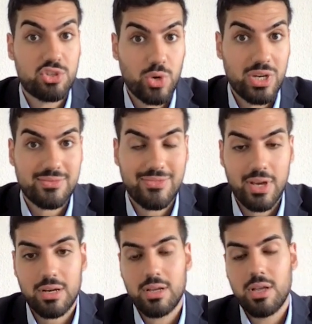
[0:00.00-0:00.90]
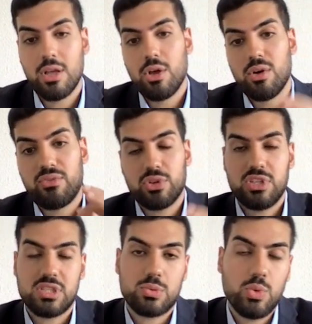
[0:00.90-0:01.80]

transfer. For this,